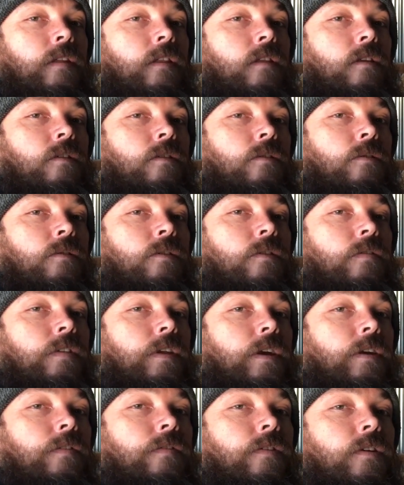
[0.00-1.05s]
that little groove
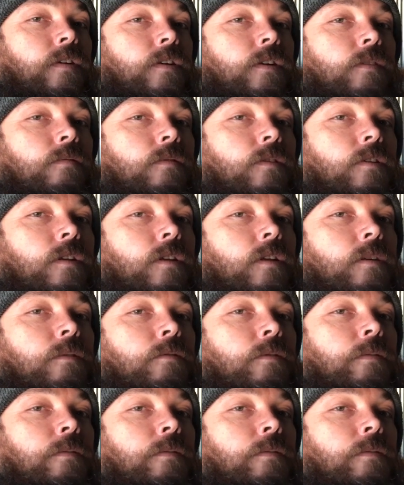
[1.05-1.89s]
there for a little